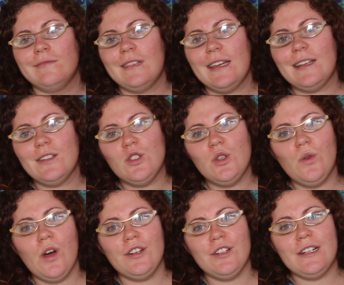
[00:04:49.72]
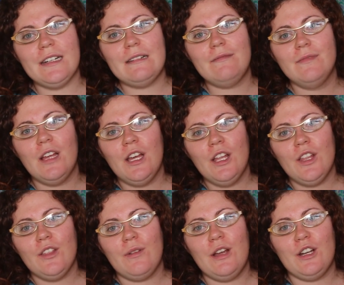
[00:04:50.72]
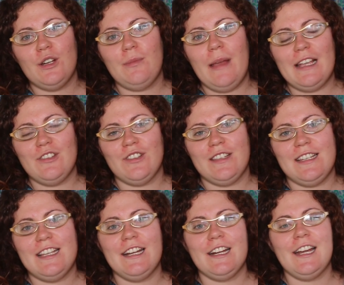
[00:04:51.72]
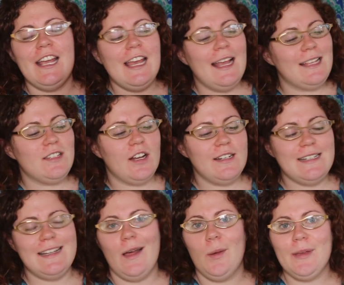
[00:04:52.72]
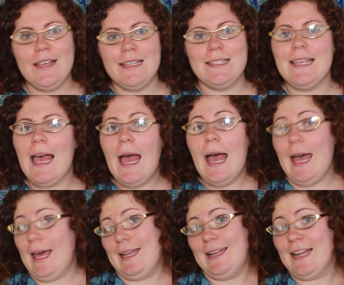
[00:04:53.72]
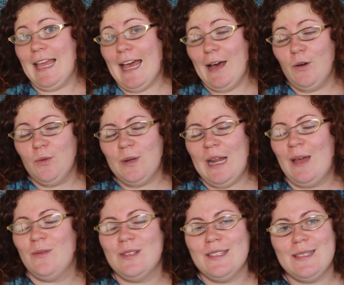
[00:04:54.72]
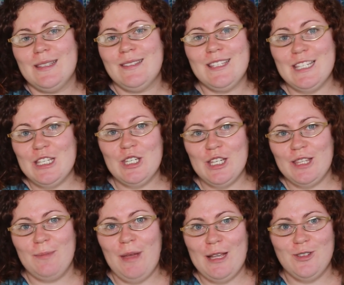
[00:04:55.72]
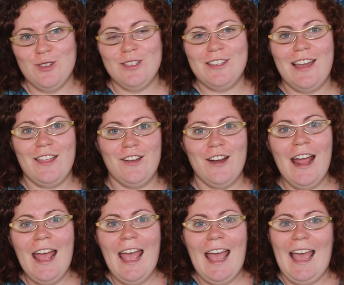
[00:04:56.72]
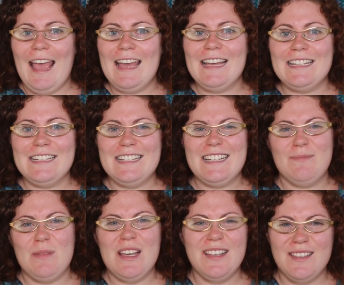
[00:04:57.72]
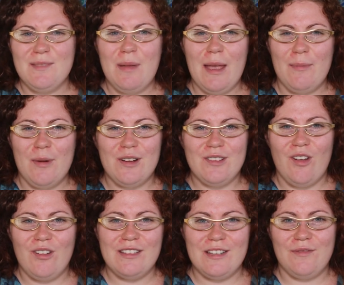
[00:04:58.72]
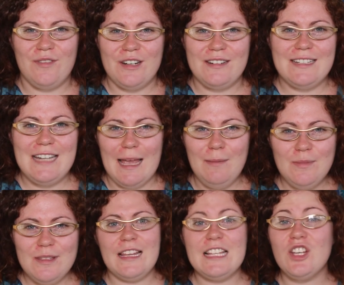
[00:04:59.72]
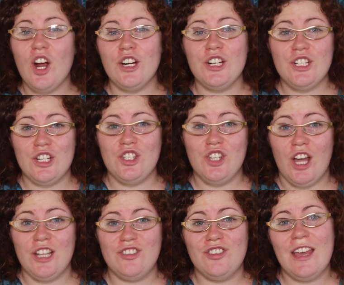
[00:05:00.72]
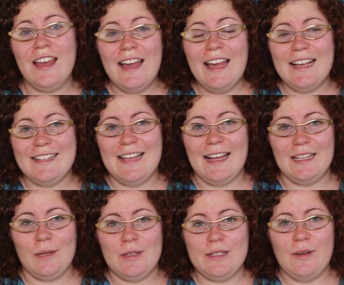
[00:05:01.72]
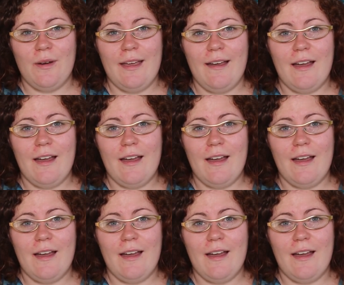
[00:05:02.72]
like 200, 300 pages in here. It's hard to tell because I didn't count when I was stitching the pages together, and because the paper is all different types, it's harder to judge exactly what's going